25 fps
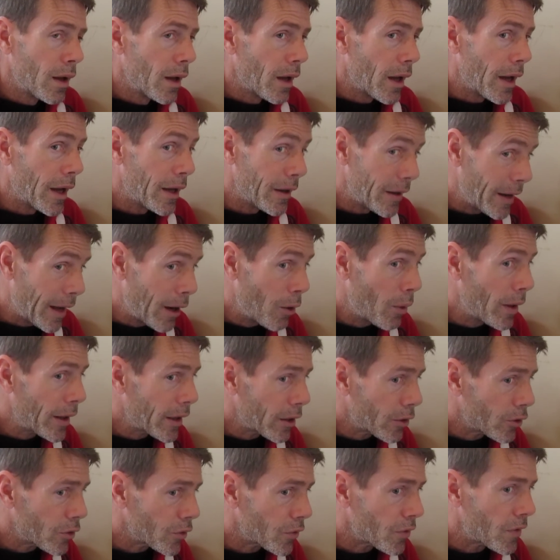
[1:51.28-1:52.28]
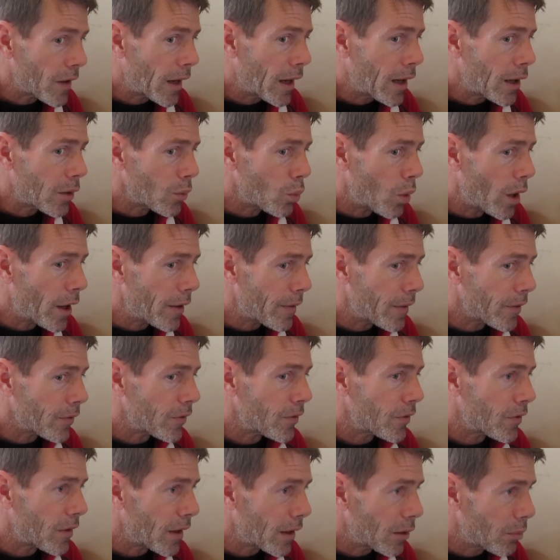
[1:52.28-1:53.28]
And now I understand why this
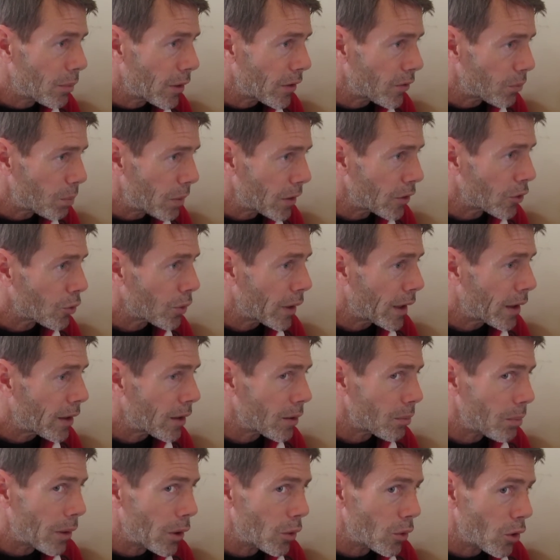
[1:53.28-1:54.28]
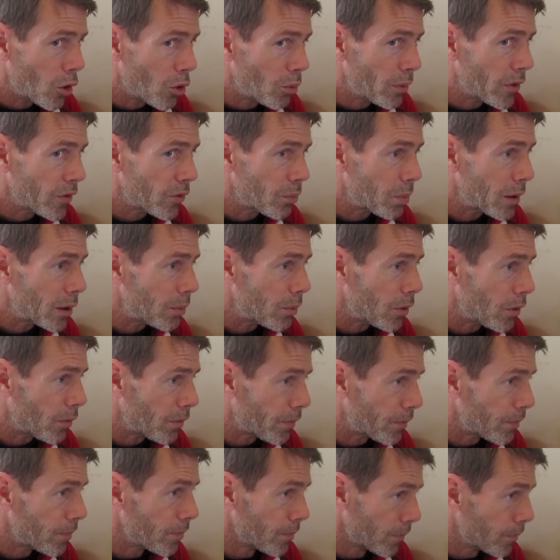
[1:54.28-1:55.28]
stigma has been created about homeless people
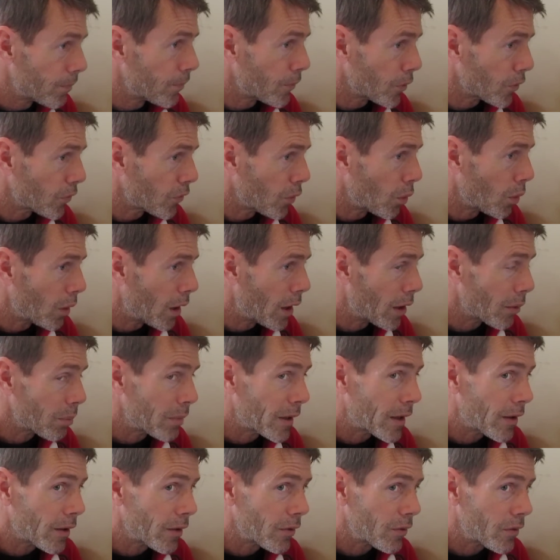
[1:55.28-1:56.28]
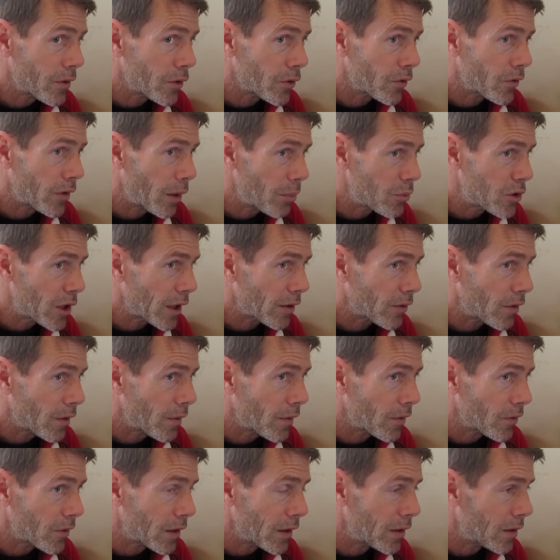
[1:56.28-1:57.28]
for so long, because they're subject to
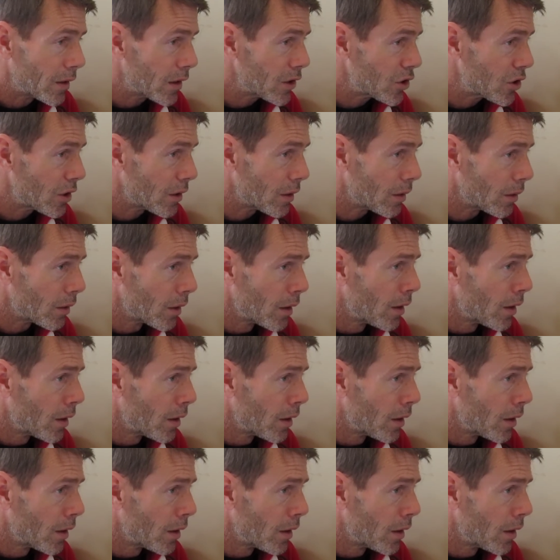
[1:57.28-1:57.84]
this condition